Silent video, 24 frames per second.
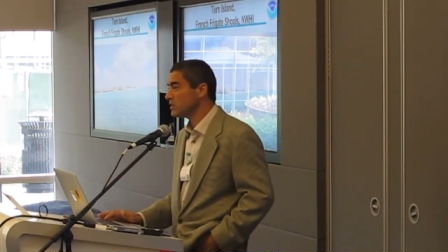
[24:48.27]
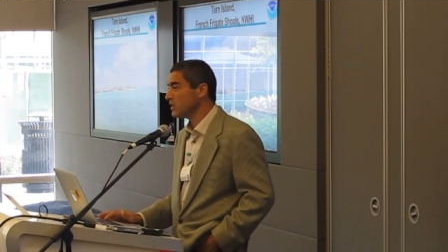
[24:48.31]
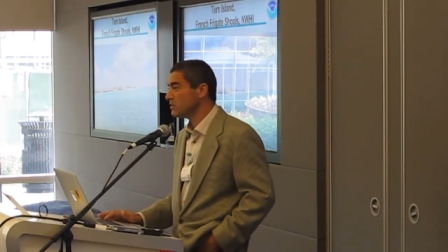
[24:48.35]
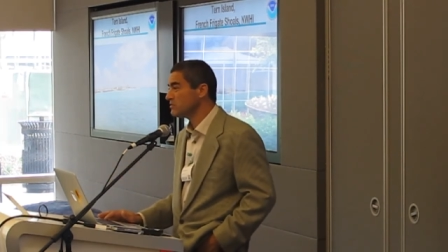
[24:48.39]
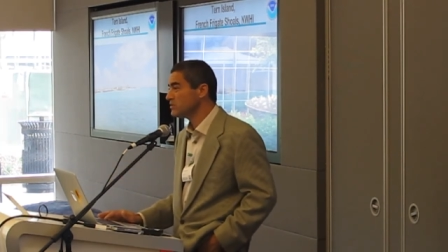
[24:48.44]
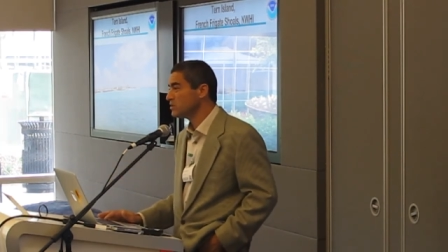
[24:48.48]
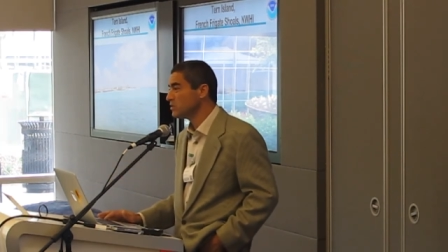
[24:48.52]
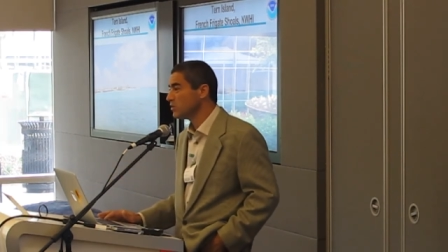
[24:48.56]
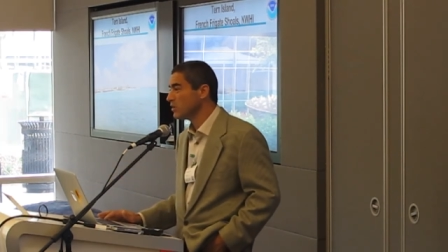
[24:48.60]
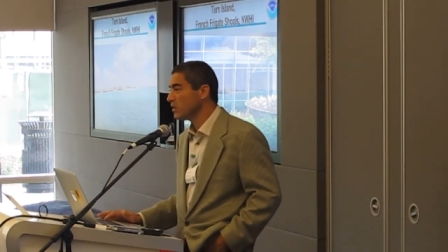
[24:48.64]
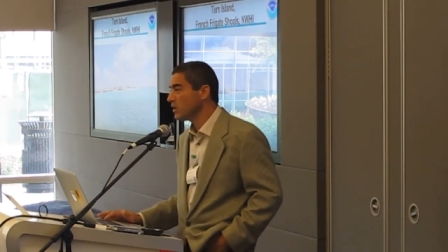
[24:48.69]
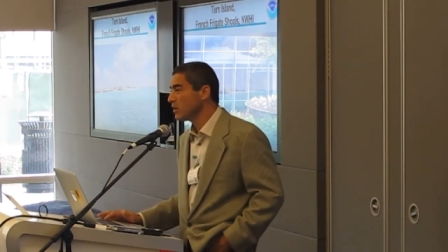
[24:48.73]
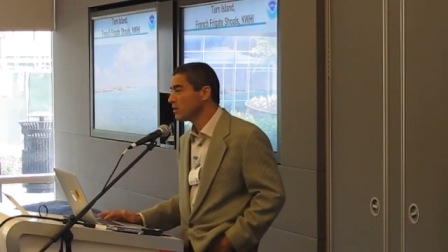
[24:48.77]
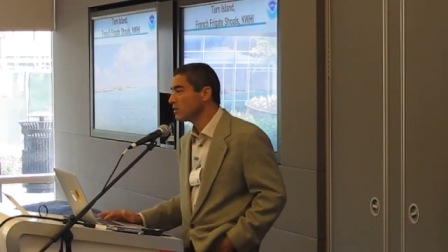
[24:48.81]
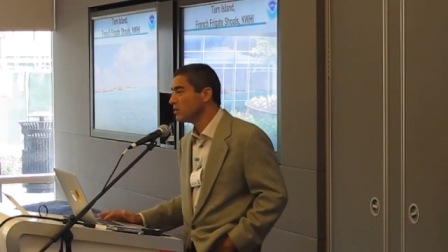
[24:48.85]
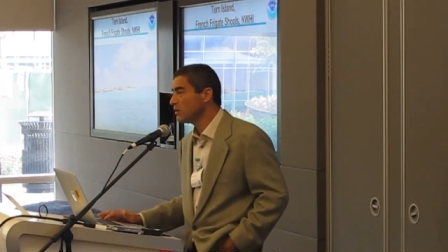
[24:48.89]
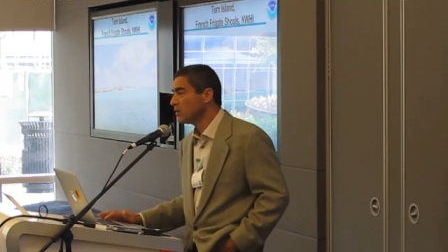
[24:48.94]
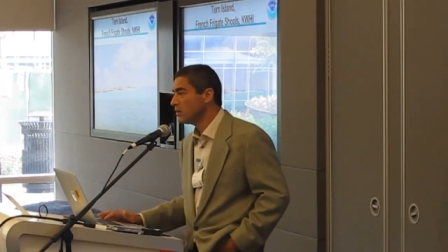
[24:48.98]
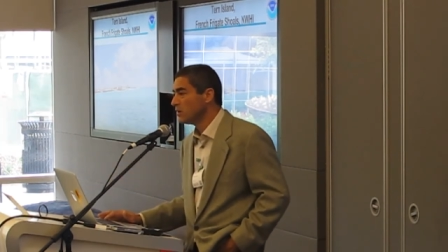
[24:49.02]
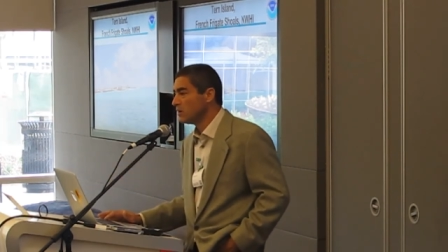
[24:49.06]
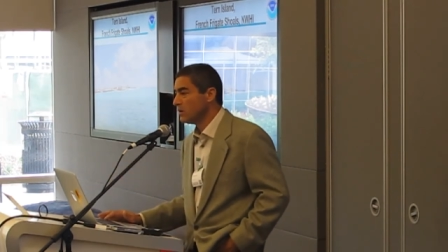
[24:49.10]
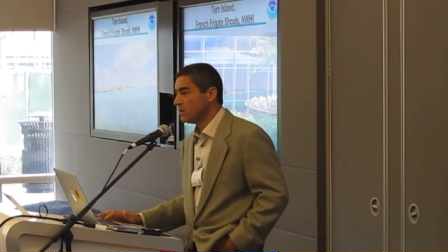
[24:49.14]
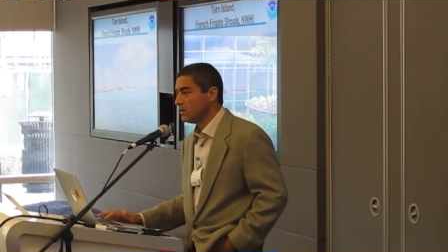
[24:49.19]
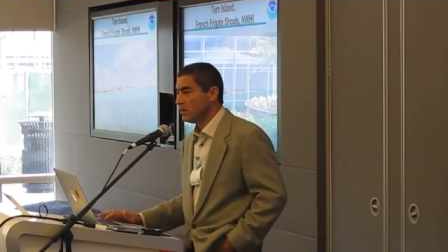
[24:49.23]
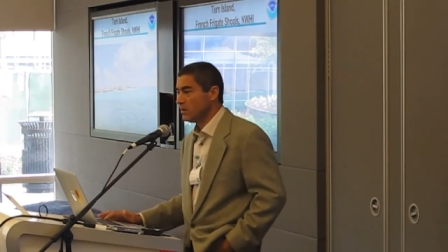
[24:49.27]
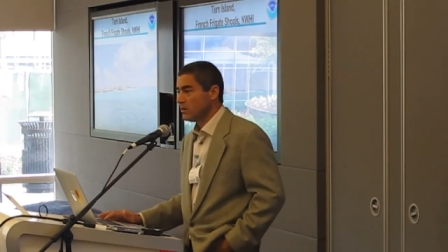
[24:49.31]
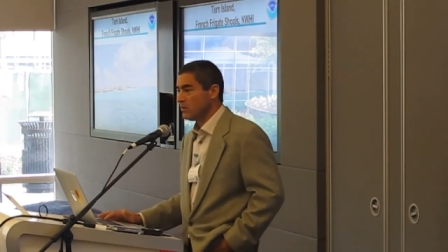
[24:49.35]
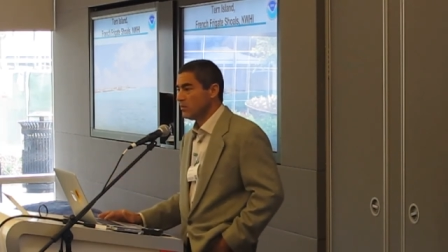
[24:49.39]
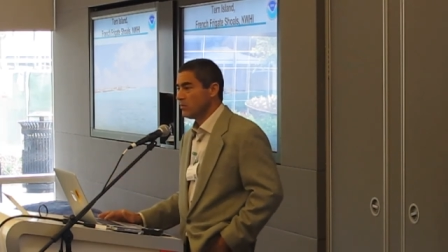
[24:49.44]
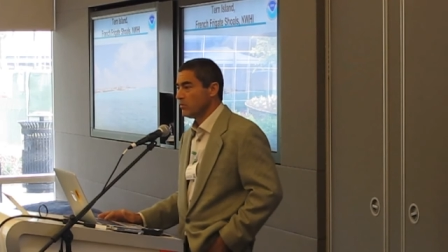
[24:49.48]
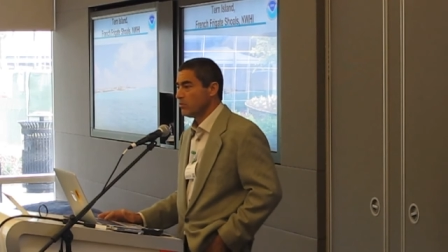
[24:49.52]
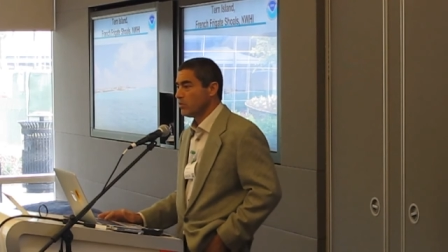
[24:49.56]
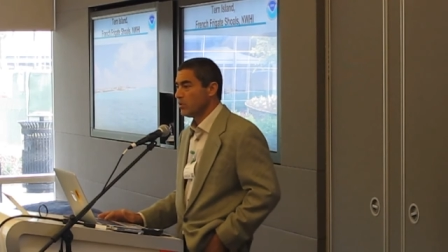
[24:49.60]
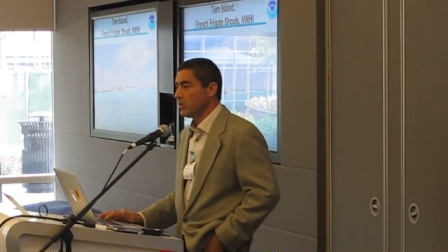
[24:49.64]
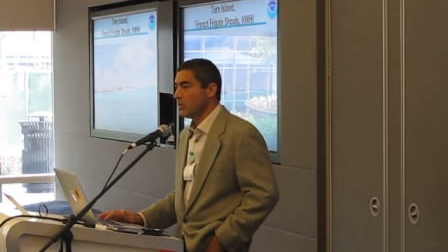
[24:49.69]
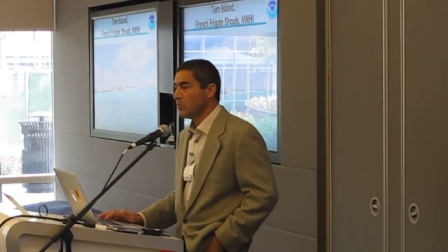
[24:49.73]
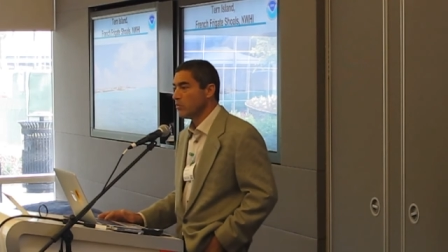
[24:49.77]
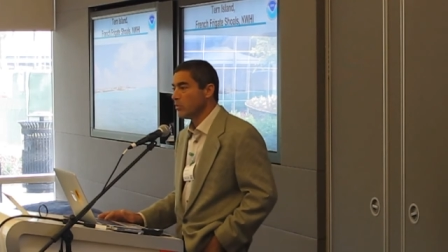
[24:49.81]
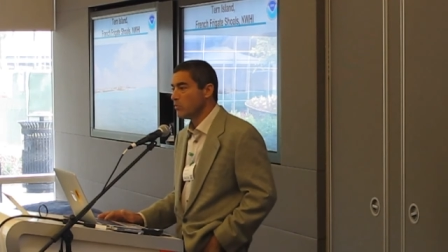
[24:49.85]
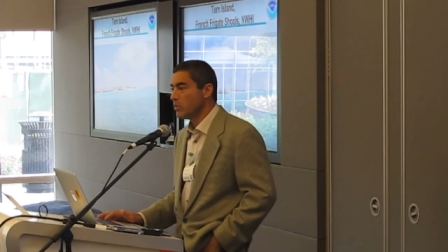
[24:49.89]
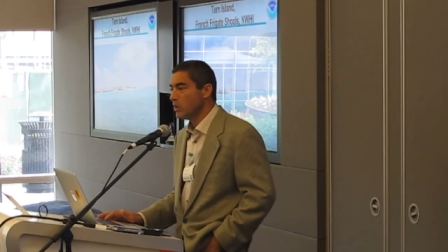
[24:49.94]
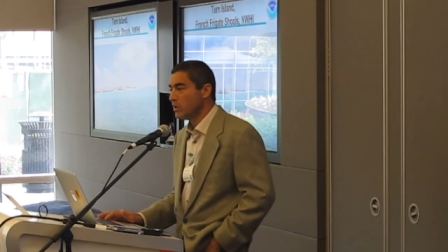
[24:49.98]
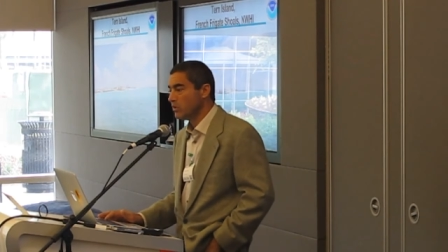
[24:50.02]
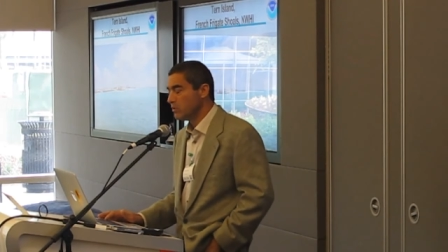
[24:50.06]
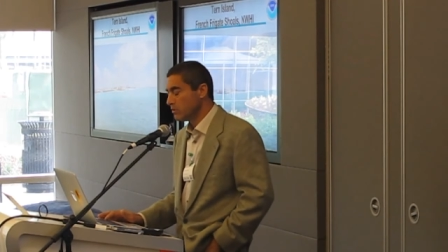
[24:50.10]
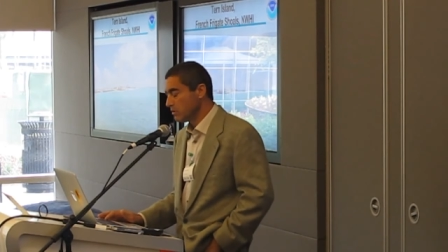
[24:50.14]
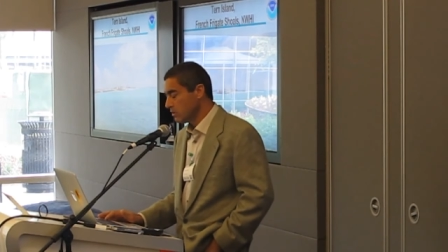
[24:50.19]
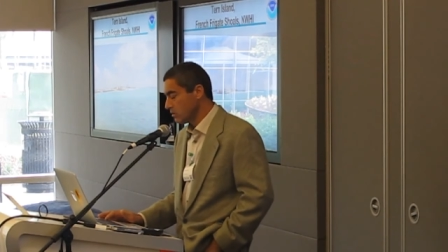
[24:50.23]
offshore, pretty
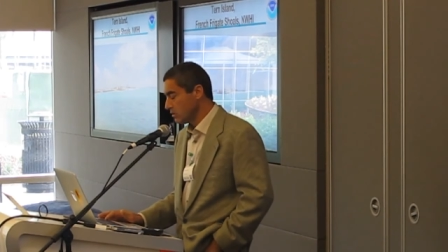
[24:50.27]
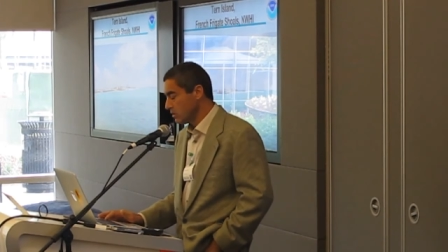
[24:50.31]
remote.